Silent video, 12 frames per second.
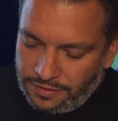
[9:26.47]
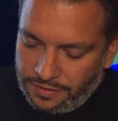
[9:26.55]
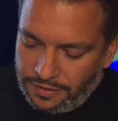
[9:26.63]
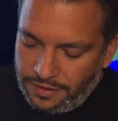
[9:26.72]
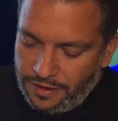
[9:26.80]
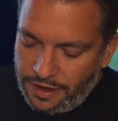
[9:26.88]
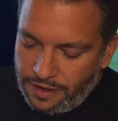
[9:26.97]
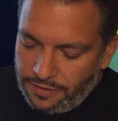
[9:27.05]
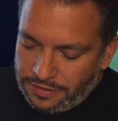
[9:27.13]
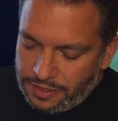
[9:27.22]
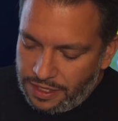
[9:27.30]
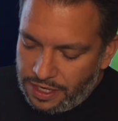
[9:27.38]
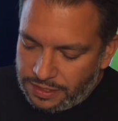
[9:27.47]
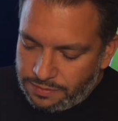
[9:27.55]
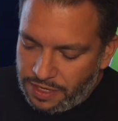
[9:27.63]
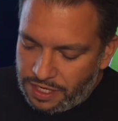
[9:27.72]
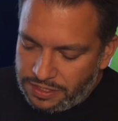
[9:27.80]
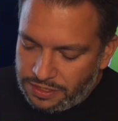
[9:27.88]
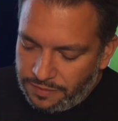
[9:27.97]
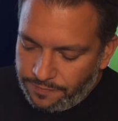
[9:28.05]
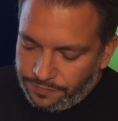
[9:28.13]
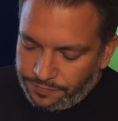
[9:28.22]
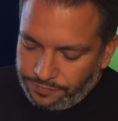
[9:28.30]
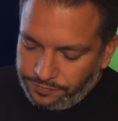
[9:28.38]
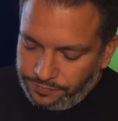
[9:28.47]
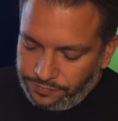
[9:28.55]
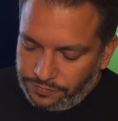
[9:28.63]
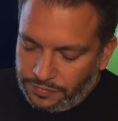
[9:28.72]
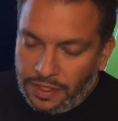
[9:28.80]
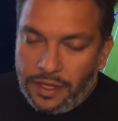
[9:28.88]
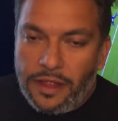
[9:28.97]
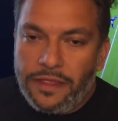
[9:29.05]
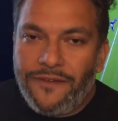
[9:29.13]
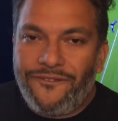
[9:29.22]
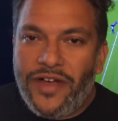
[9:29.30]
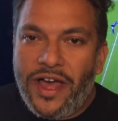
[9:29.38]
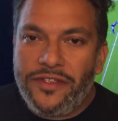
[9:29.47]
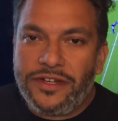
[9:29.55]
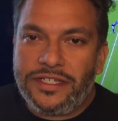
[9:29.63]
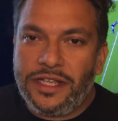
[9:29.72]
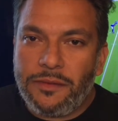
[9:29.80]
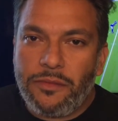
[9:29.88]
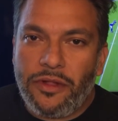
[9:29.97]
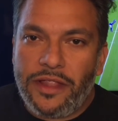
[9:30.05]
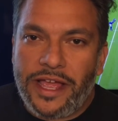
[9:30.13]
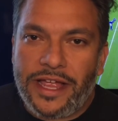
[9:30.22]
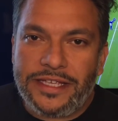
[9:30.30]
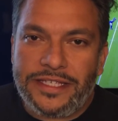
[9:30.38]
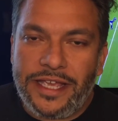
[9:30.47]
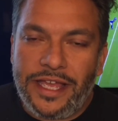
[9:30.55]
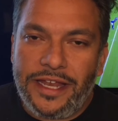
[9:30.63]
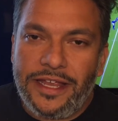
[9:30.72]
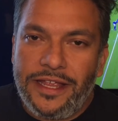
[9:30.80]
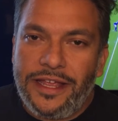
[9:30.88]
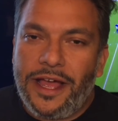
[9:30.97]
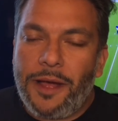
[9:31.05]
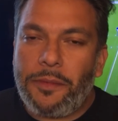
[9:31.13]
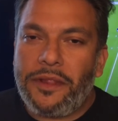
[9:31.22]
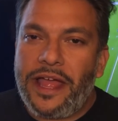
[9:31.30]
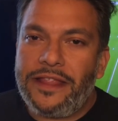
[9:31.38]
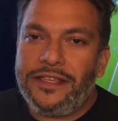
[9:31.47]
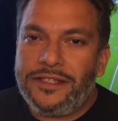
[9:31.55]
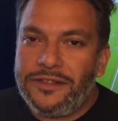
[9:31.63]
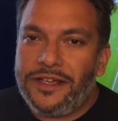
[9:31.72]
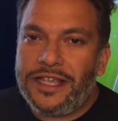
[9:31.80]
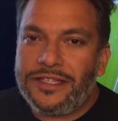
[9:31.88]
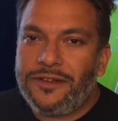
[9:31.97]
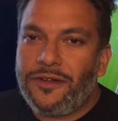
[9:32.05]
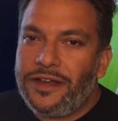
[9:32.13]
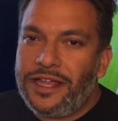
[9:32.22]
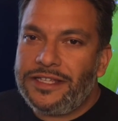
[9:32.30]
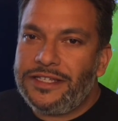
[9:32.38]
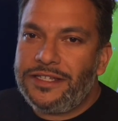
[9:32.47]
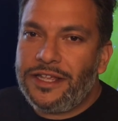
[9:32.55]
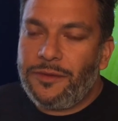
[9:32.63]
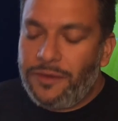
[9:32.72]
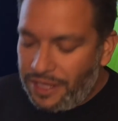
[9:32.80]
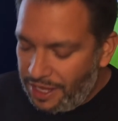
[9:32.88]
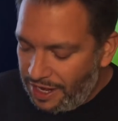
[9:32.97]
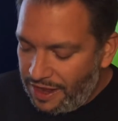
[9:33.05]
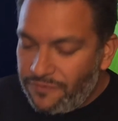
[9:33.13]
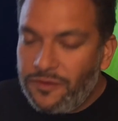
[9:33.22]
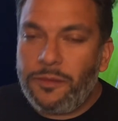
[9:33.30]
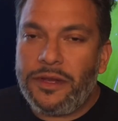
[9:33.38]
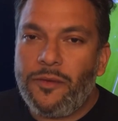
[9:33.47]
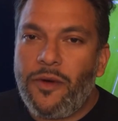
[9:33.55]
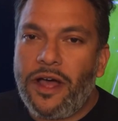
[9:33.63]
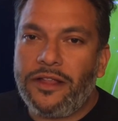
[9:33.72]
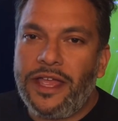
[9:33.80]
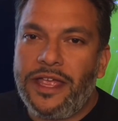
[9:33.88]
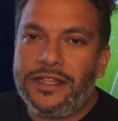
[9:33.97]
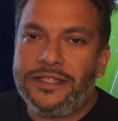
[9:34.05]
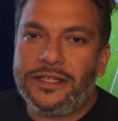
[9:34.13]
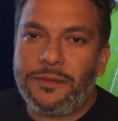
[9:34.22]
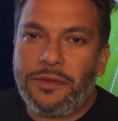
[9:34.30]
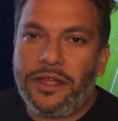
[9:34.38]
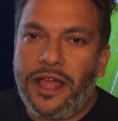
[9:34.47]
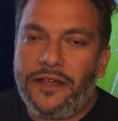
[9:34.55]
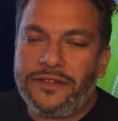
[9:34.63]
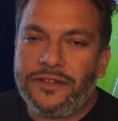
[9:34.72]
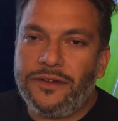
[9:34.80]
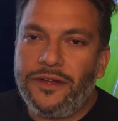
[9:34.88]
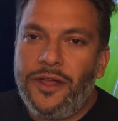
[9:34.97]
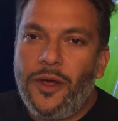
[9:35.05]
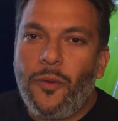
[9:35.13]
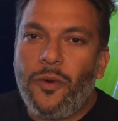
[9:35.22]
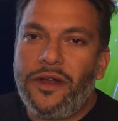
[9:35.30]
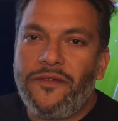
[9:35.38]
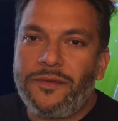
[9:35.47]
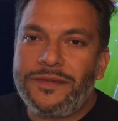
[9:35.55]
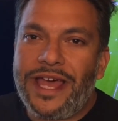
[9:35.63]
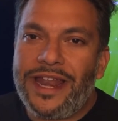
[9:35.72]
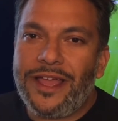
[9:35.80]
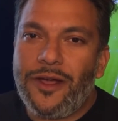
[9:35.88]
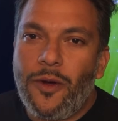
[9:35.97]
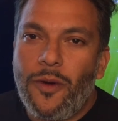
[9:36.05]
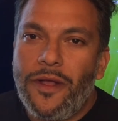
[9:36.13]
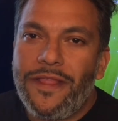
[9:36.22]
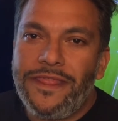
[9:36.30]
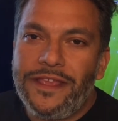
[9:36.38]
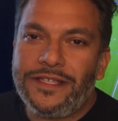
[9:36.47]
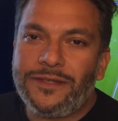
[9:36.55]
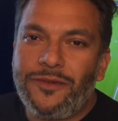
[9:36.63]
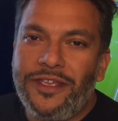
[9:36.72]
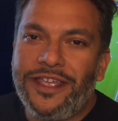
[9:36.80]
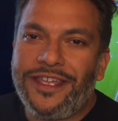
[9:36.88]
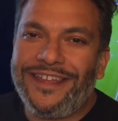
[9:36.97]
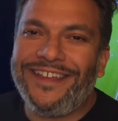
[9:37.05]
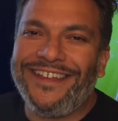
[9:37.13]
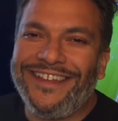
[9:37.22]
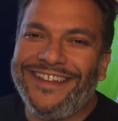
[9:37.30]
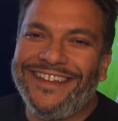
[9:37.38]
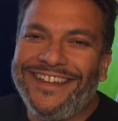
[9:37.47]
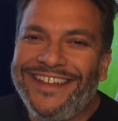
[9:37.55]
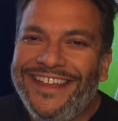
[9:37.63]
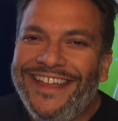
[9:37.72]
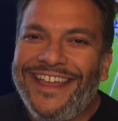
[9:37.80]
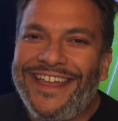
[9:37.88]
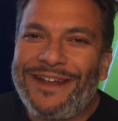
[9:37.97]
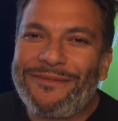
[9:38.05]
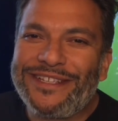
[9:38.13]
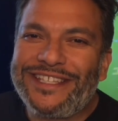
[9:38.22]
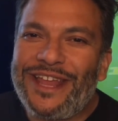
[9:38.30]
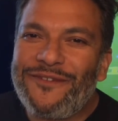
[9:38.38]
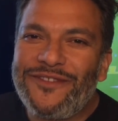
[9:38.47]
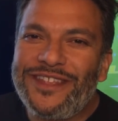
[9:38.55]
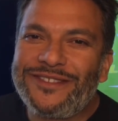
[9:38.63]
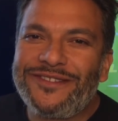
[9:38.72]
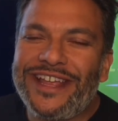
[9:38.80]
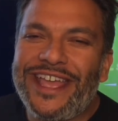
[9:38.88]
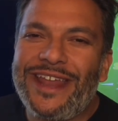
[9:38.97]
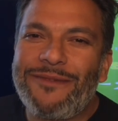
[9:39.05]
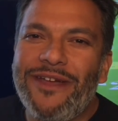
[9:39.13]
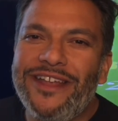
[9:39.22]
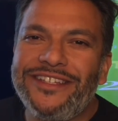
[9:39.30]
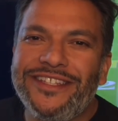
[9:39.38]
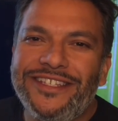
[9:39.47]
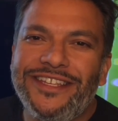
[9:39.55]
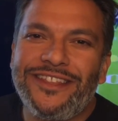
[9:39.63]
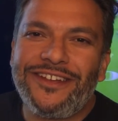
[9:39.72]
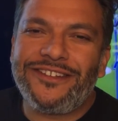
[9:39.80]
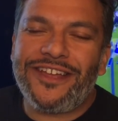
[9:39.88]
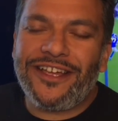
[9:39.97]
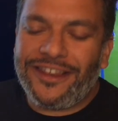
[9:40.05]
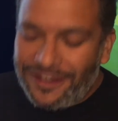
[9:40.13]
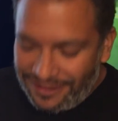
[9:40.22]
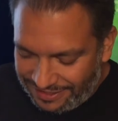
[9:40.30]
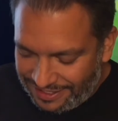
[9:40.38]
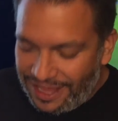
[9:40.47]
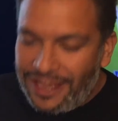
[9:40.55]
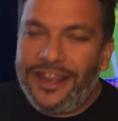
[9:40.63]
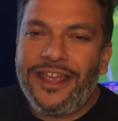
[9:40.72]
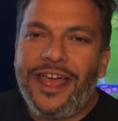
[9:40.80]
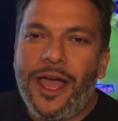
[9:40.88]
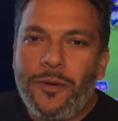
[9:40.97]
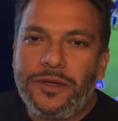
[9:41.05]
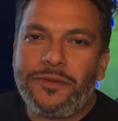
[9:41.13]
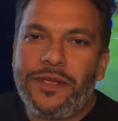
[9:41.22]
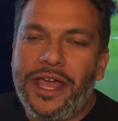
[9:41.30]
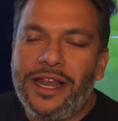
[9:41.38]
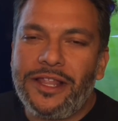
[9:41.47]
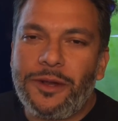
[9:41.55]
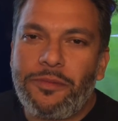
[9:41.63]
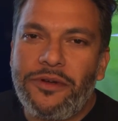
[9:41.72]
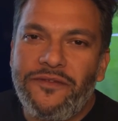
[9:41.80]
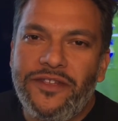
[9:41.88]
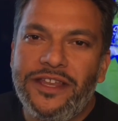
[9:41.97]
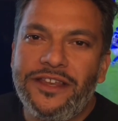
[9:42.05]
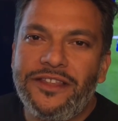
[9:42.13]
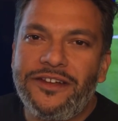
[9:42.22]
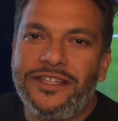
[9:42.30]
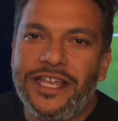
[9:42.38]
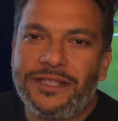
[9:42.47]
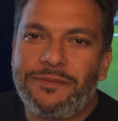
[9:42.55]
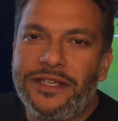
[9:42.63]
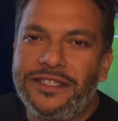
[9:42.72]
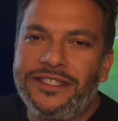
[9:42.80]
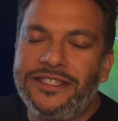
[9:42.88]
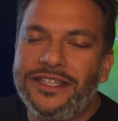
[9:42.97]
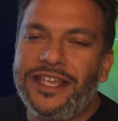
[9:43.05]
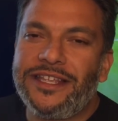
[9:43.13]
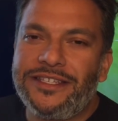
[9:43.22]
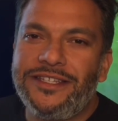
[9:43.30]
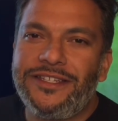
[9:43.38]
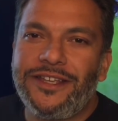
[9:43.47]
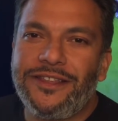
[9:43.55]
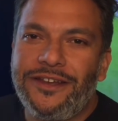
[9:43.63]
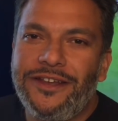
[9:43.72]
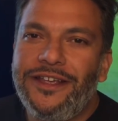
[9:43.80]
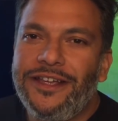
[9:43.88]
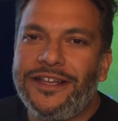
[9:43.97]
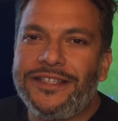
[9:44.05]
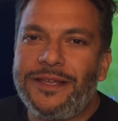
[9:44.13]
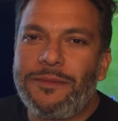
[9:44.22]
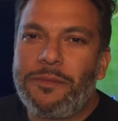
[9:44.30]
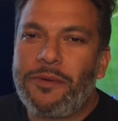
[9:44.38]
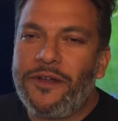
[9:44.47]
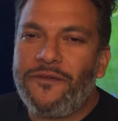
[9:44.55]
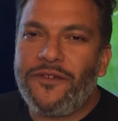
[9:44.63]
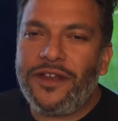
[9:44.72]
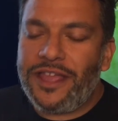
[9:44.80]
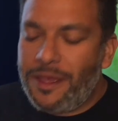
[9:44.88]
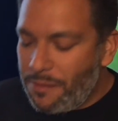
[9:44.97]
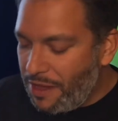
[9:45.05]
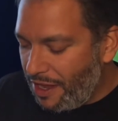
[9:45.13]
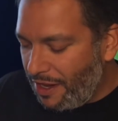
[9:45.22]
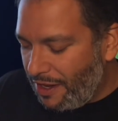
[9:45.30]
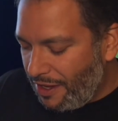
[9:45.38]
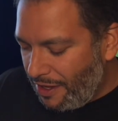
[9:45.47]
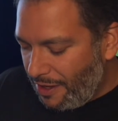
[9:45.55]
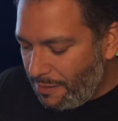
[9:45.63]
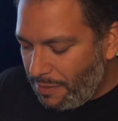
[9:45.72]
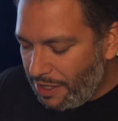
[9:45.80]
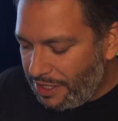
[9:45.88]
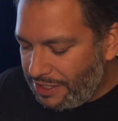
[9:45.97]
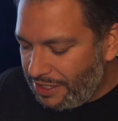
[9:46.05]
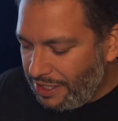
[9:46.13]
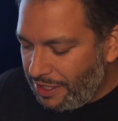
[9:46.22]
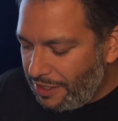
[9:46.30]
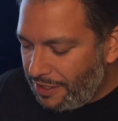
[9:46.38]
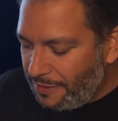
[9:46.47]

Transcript: All right, who's our next matchup? The Father-Son Bowl. Like I said, I'm glad these two guys are going against each other. We can't have too many Wildhagens in the playoffs, so one of them's got to go this week. And I'm excited for this one. I can't imagine the shit they're talking on the side. I wish we had a little privy into their text messages against each other because they'd be pretty funny, I bet. But let's see here.